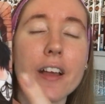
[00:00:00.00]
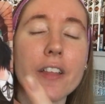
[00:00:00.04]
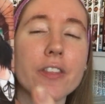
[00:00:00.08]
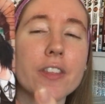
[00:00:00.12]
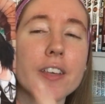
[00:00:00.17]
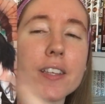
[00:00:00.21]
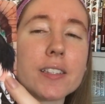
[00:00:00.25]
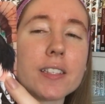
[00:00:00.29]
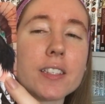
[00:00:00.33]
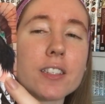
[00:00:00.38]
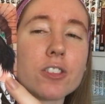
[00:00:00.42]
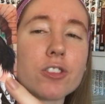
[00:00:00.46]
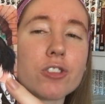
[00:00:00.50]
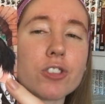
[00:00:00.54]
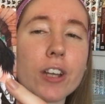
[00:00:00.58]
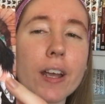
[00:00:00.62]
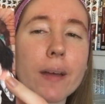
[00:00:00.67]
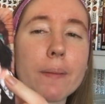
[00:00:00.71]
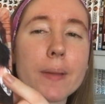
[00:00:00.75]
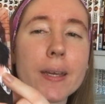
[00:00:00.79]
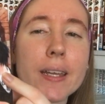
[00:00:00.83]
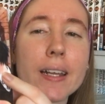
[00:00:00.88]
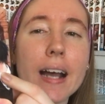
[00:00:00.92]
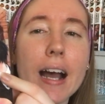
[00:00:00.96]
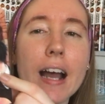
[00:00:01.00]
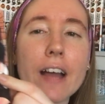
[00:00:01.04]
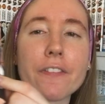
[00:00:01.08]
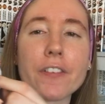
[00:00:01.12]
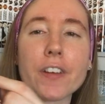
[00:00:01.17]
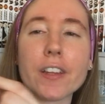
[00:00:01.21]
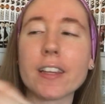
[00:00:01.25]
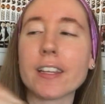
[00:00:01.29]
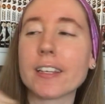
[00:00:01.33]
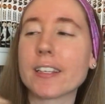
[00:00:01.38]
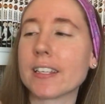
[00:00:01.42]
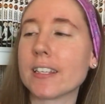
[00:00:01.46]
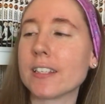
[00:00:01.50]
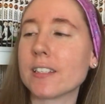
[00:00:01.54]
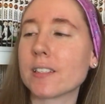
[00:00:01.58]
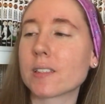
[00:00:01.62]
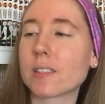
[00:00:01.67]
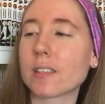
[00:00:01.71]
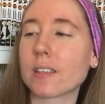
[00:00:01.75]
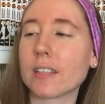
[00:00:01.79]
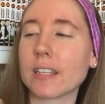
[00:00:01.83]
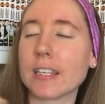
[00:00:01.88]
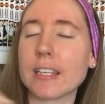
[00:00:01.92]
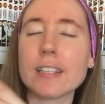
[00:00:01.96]
This is Chemin. I feel like
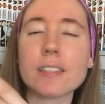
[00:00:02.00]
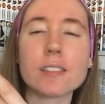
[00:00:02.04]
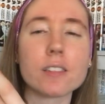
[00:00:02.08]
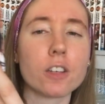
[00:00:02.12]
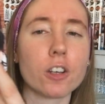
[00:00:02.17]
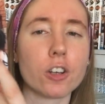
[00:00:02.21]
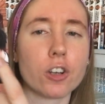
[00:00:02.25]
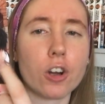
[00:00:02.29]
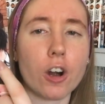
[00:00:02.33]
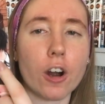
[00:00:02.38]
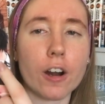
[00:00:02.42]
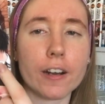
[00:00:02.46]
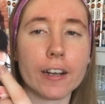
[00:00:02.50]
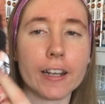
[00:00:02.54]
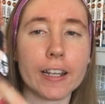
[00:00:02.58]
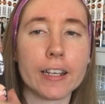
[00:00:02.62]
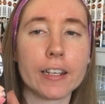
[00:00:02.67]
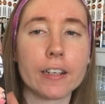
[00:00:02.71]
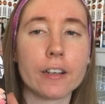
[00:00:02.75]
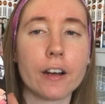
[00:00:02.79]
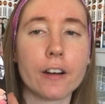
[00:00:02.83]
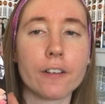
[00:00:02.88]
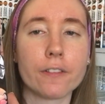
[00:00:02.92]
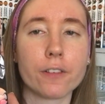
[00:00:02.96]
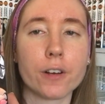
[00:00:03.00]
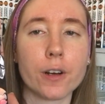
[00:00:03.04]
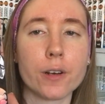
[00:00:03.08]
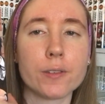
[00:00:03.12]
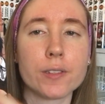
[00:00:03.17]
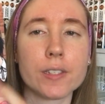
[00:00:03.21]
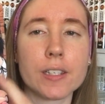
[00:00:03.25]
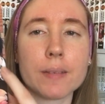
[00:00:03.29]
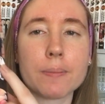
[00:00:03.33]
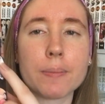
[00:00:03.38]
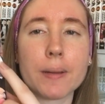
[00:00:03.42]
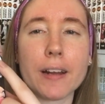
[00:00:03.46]
he's the guardian of Rozi,